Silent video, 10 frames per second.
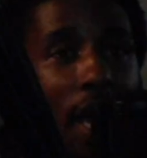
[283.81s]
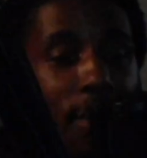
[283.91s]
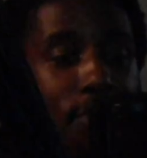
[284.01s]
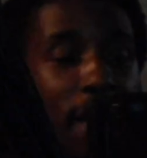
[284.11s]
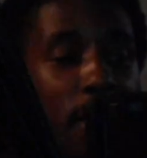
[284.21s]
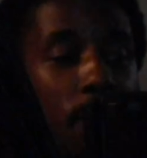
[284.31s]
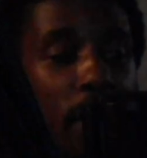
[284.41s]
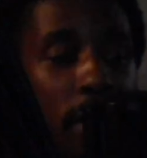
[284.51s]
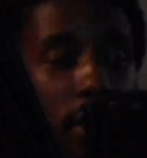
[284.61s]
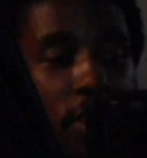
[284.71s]
I tried to
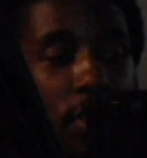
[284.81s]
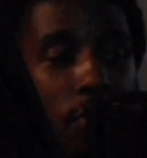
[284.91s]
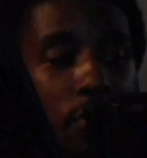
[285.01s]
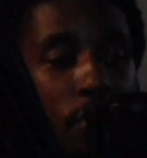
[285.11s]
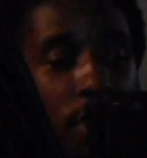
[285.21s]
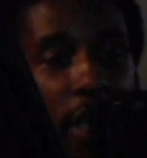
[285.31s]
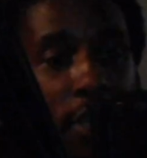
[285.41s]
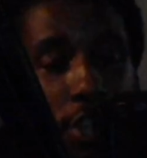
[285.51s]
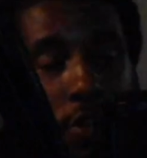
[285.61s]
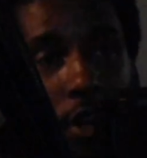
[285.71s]
make an excuse or take
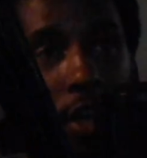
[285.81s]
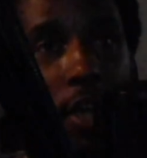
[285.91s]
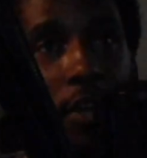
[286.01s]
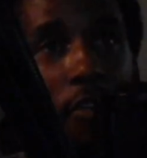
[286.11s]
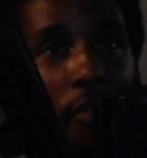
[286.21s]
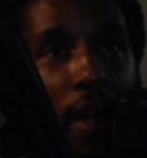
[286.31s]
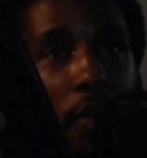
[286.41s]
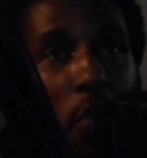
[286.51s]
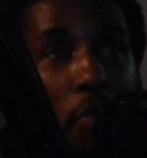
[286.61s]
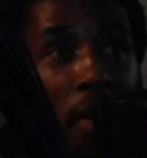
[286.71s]
a shortcut
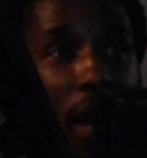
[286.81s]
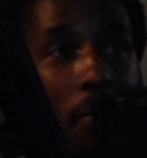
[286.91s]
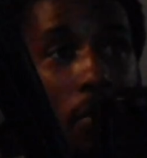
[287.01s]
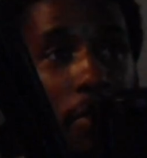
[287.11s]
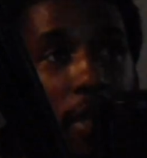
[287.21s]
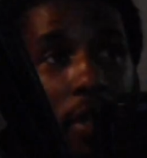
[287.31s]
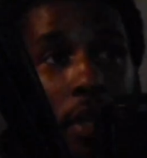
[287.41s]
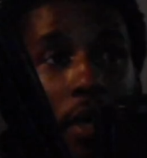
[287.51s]
around the problem, and,